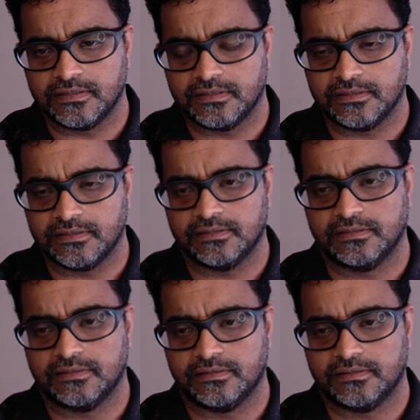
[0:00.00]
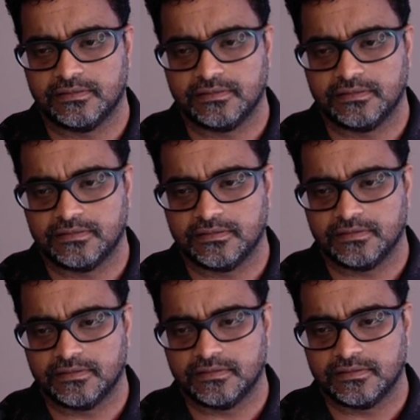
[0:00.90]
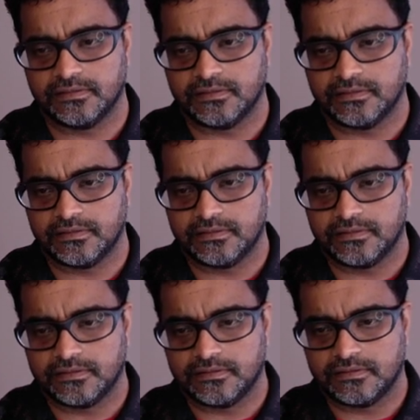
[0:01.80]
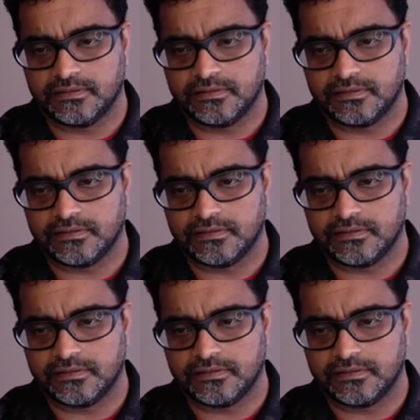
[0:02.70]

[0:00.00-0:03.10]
(silent)